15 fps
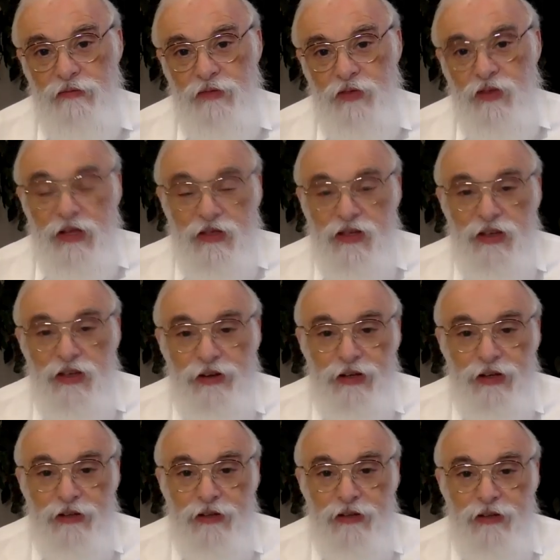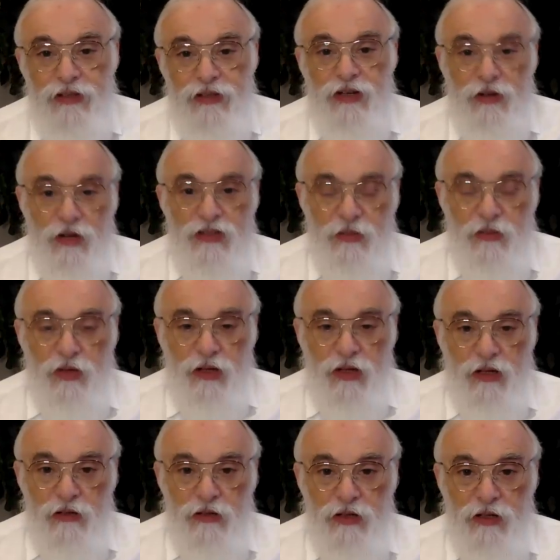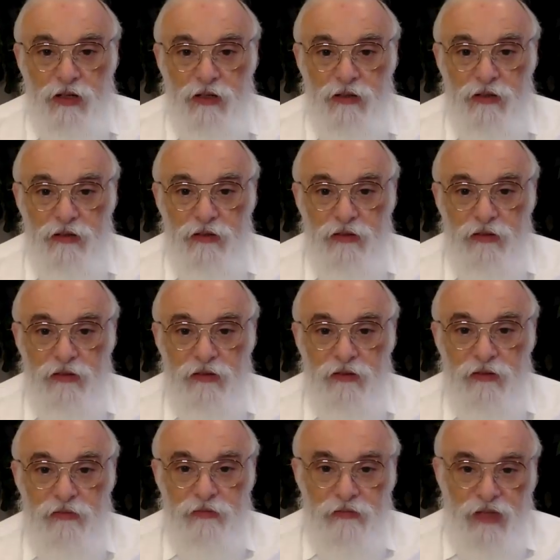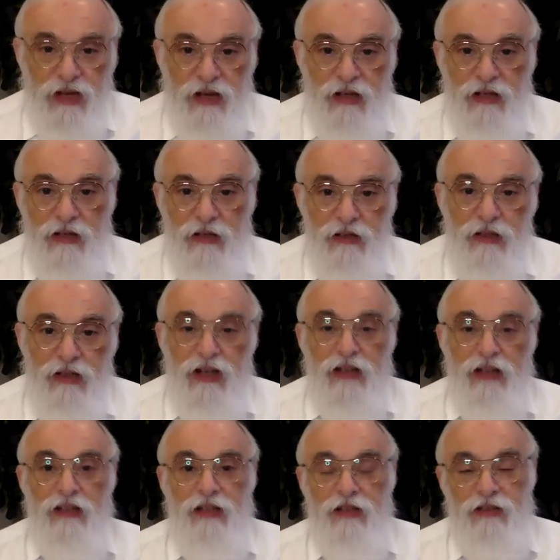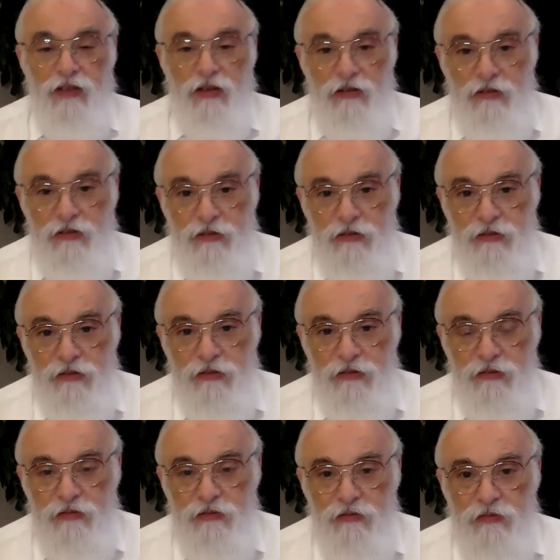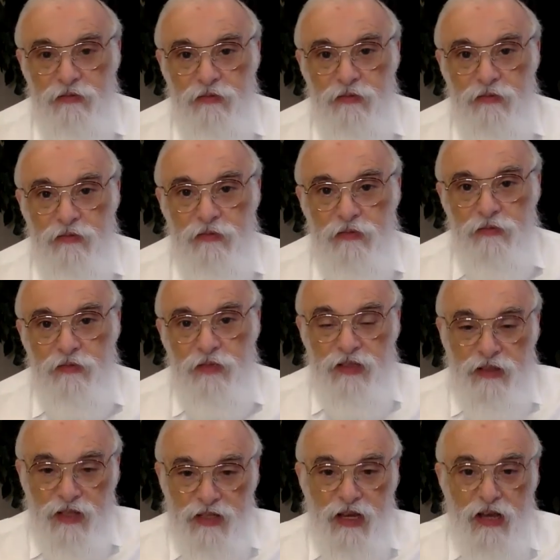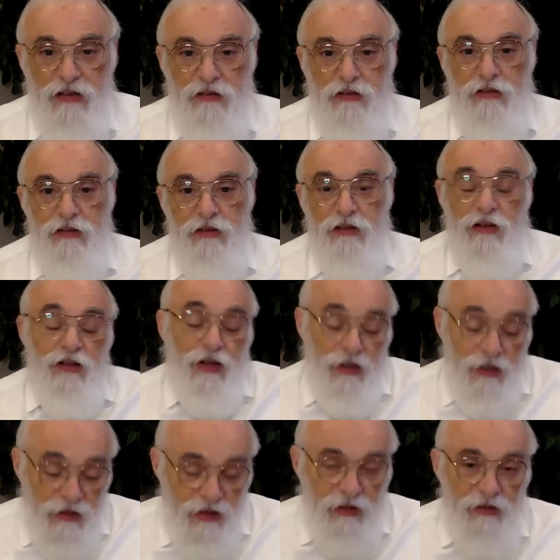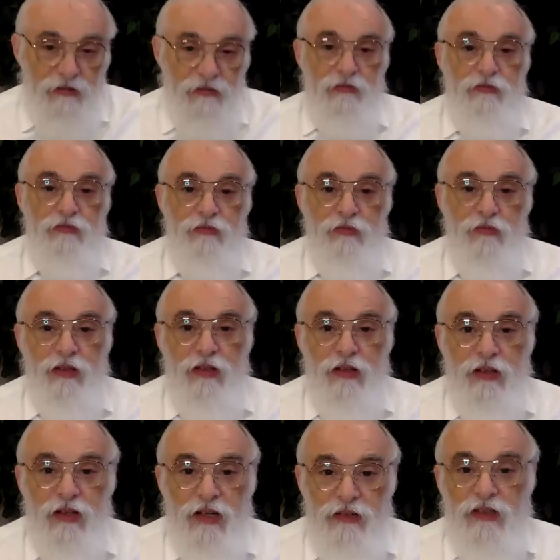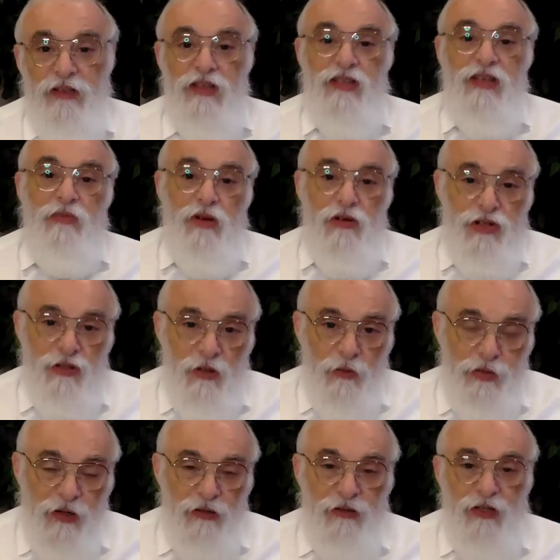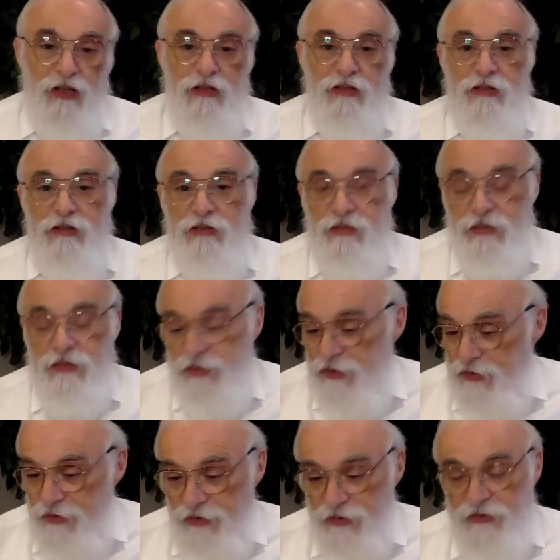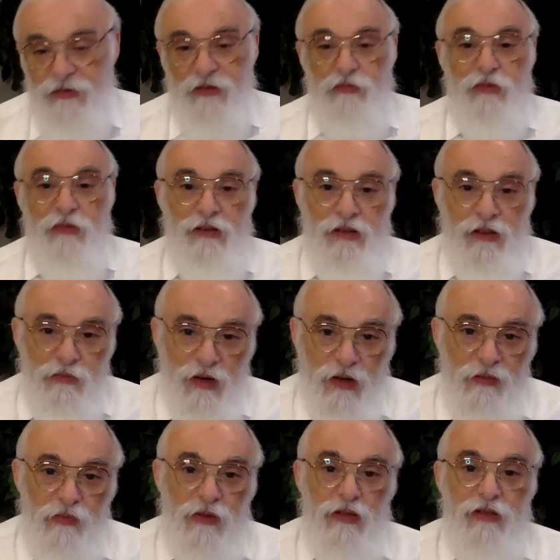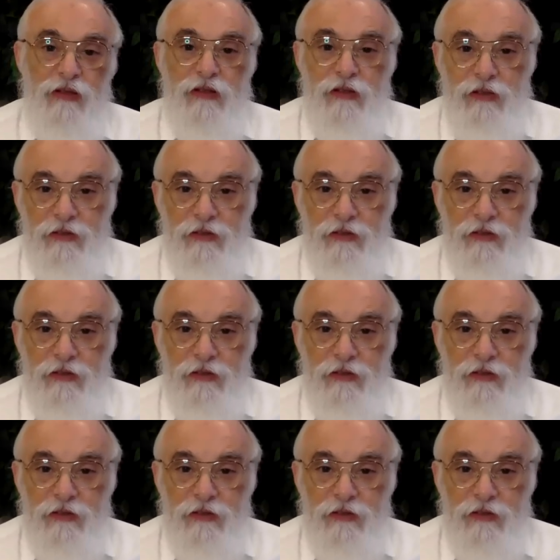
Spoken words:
So that's a Yerida. Does the Rotzen want to go there? Ah, an echtike talk. It's a descent. I got a deal. And then there's the emotional protests that might be.